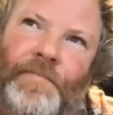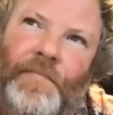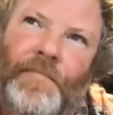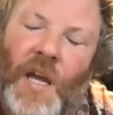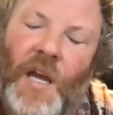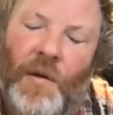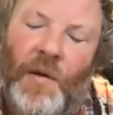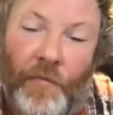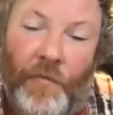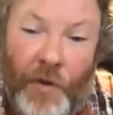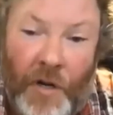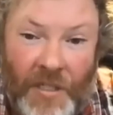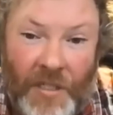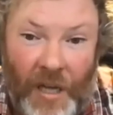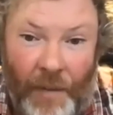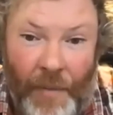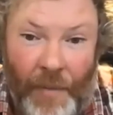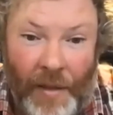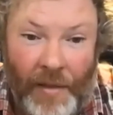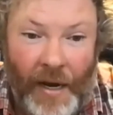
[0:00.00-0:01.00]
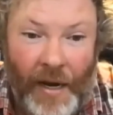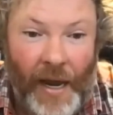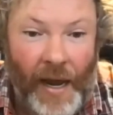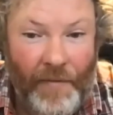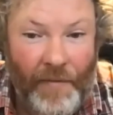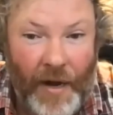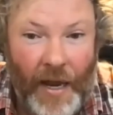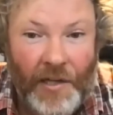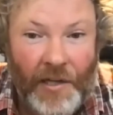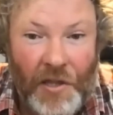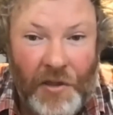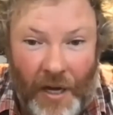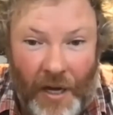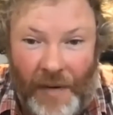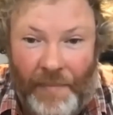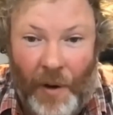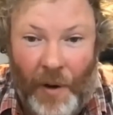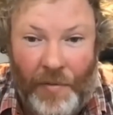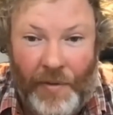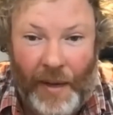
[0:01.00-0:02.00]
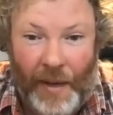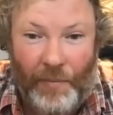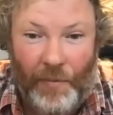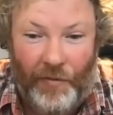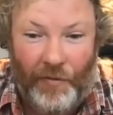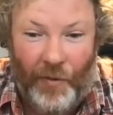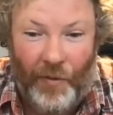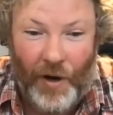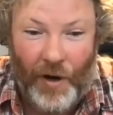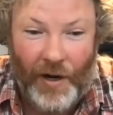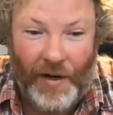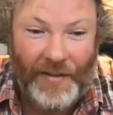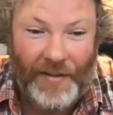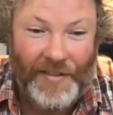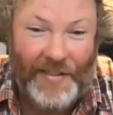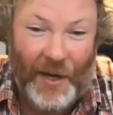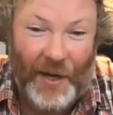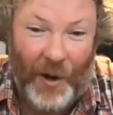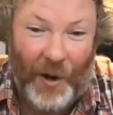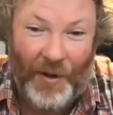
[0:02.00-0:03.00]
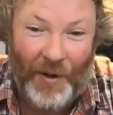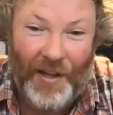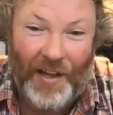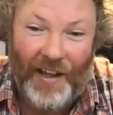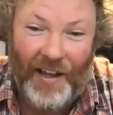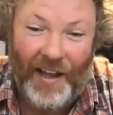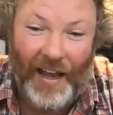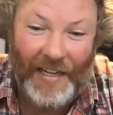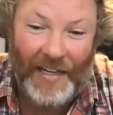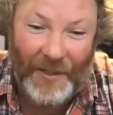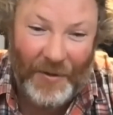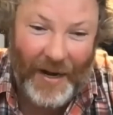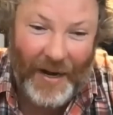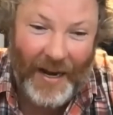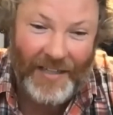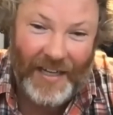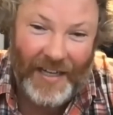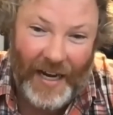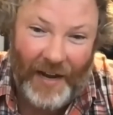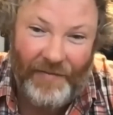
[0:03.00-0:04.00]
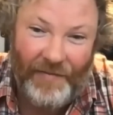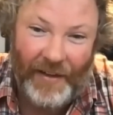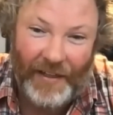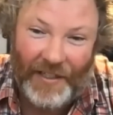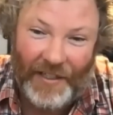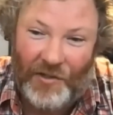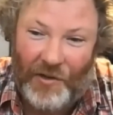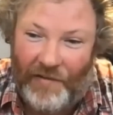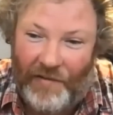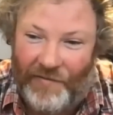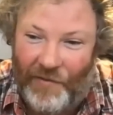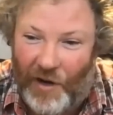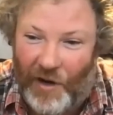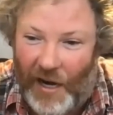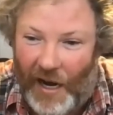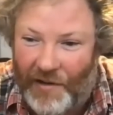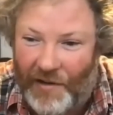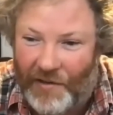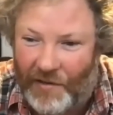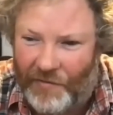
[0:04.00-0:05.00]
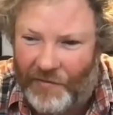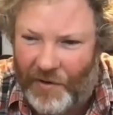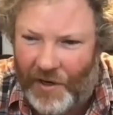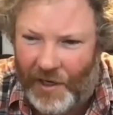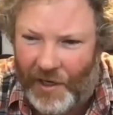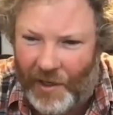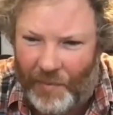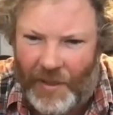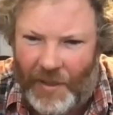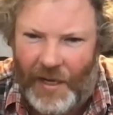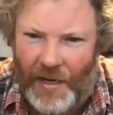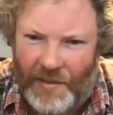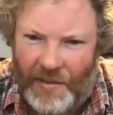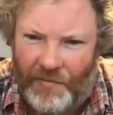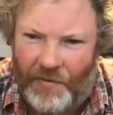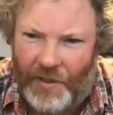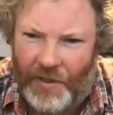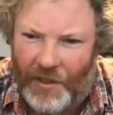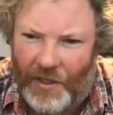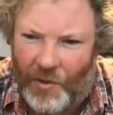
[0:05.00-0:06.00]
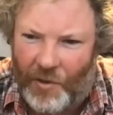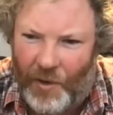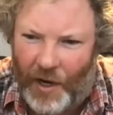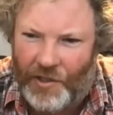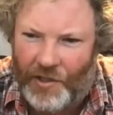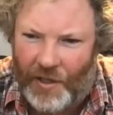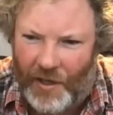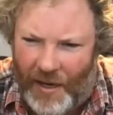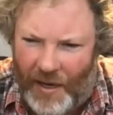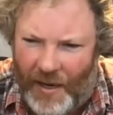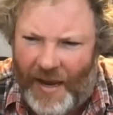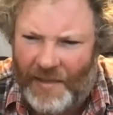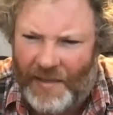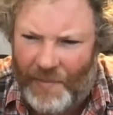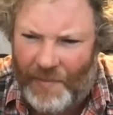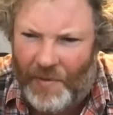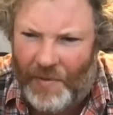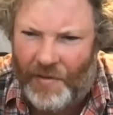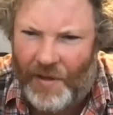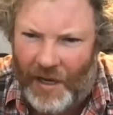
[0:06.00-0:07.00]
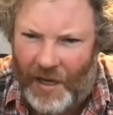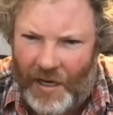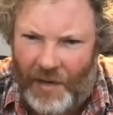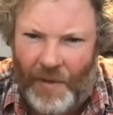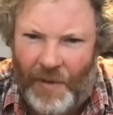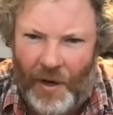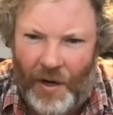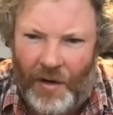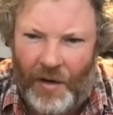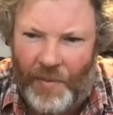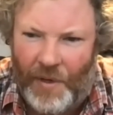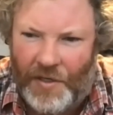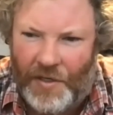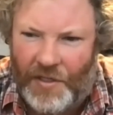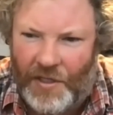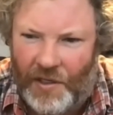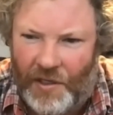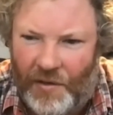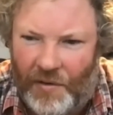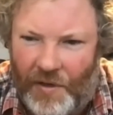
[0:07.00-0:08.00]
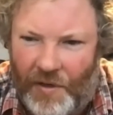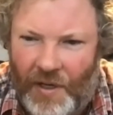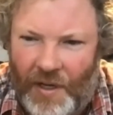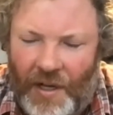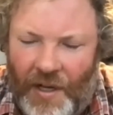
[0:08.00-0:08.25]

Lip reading: Well, first I'll admit that I haven't actually thought about that before. So I don't actually have like a straightforward answer for you, but that is a really good question. It has made me thinking about it a bit too.